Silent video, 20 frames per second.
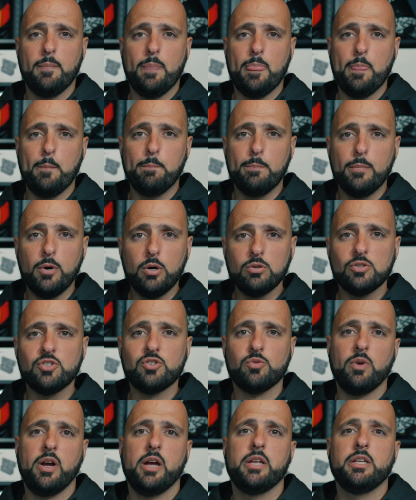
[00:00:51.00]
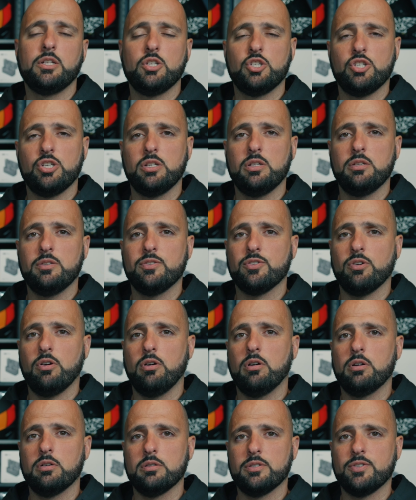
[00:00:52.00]
most riding jeans
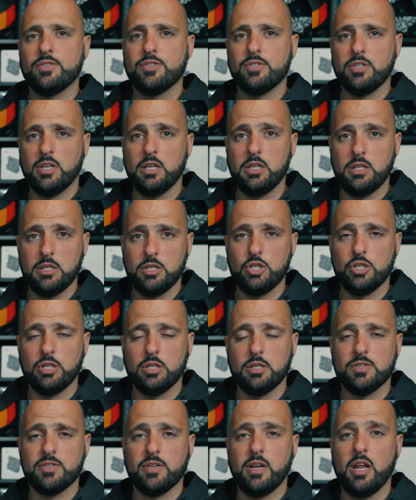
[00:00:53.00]
are skinny jeans,